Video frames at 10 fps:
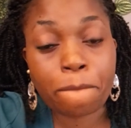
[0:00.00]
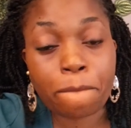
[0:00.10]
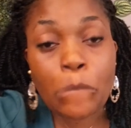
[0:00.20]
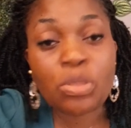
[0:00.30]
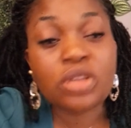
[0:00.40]

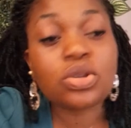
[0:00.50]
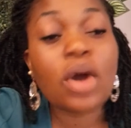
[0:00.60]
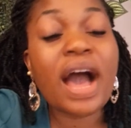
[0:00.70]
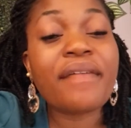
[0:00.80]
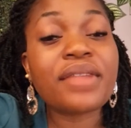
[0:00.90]
So
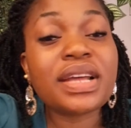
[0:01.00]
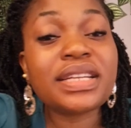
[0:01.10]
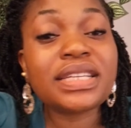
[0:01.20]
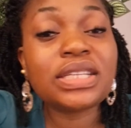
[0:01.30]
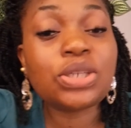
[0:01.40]
I've
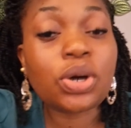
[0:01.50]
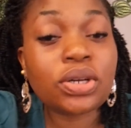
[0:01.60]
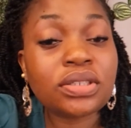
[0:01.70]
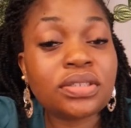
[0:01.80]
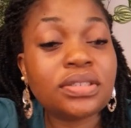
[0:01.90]
already
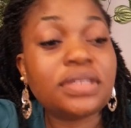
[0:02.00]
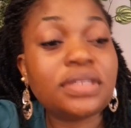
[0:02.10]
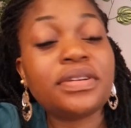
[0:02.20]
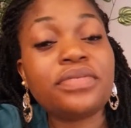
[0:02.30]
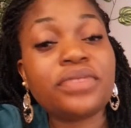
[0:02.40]
done the
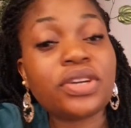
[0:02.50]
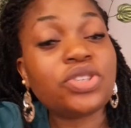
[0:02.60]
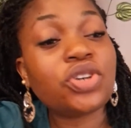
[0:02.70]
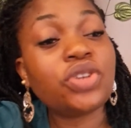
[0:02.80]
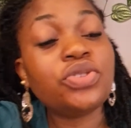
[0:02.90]

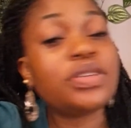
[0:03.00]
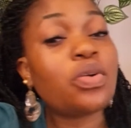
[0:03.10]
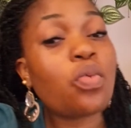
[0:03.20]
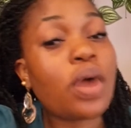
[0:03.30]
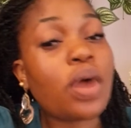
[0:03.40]
verification using
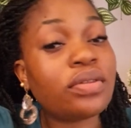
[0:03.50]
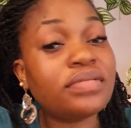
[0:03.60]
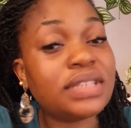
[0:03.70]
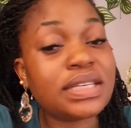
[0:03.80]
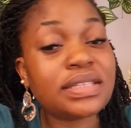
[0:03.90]
one of
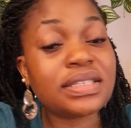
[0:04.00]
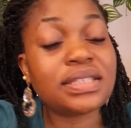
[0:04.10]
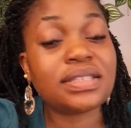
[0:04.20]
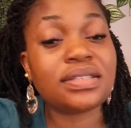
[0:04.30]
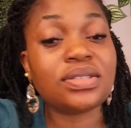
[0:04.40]

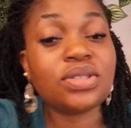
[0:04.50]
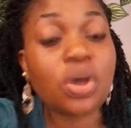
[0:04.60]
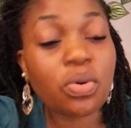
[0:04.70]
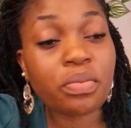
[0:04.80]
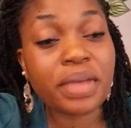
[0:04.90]
these
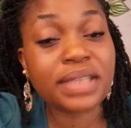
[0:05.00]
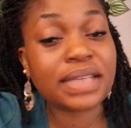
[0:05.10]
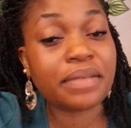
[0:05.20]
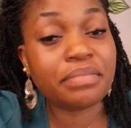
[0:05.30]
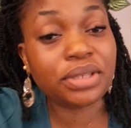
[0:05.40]
documents I
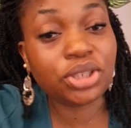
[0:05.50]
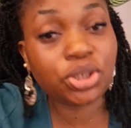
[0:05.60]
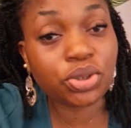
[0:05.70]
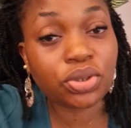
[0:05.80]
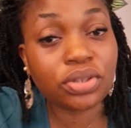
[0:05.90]

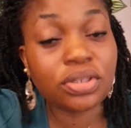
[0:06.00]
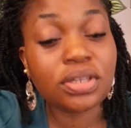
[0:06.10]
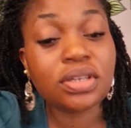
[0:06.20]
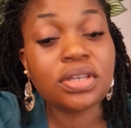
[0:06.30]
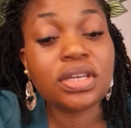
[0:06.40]
mentioned
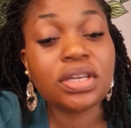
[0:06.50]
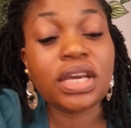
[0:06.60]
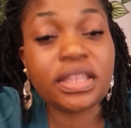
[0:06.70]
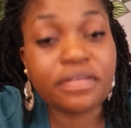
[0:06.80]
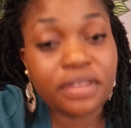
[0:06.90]
in the
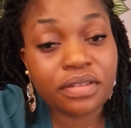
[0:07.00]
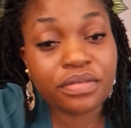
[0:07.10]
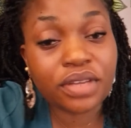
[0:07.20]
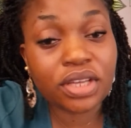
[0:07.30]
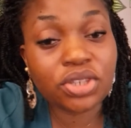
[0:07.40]

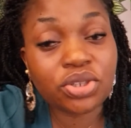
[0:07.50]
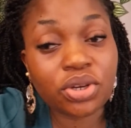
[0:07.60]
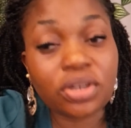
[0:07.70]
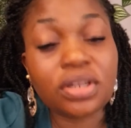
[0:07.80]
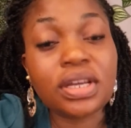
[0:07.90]

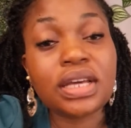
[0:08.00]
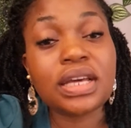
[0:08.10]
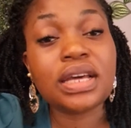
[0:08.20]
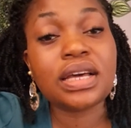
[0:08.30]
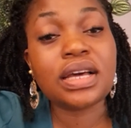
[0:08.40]
verification,
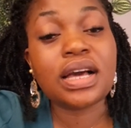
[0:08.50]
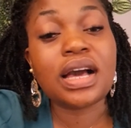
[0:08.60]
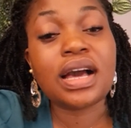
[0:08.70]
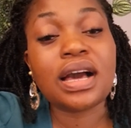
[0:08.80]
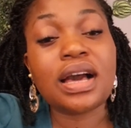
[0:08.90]

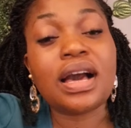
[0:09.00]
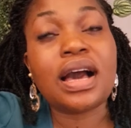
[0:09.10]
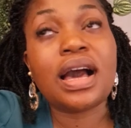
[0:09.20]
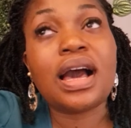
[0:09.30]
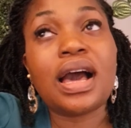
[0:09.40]

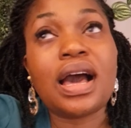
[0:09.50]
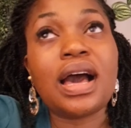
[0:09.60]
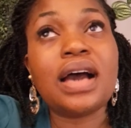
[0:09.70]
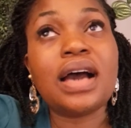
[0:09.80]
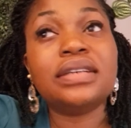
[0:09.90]

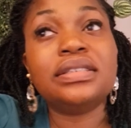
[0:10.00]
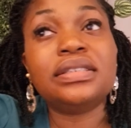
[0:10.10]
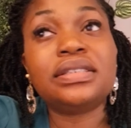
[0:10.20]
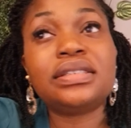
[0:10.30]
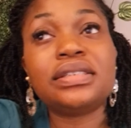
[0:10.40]
and
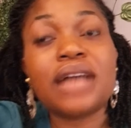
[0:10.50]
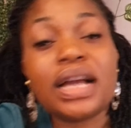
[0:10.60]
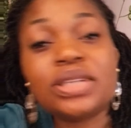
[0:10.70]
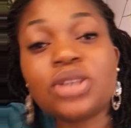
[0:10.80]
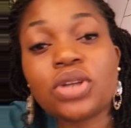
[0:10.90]
I
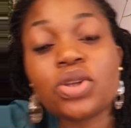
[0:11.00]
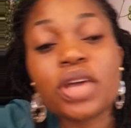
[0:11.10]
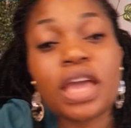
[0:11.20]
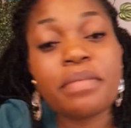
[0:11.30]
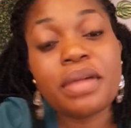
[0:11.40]
thought, okay,
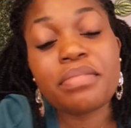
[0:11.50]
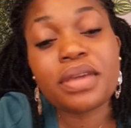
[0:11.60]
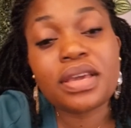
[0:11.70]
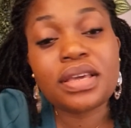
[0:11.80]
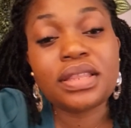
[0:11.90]

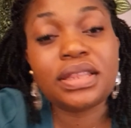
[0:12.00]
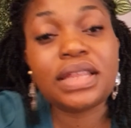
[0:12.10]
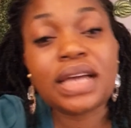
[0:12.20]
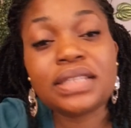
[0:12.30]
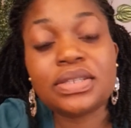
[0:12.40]
maybe
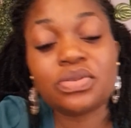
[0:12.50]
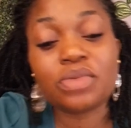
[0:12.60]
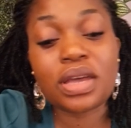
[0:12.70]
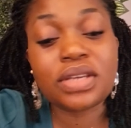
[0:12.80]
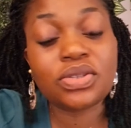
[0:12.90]
that is where
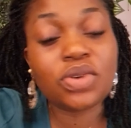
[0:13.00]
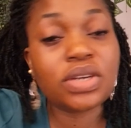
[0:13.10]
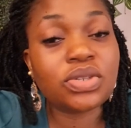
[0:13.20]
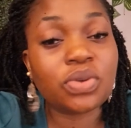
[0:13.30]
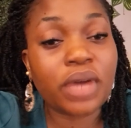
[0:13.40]
it's going
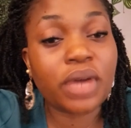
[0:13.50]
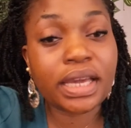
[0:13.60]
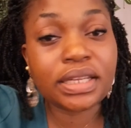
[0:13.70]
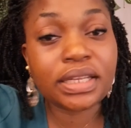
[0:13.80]
to end,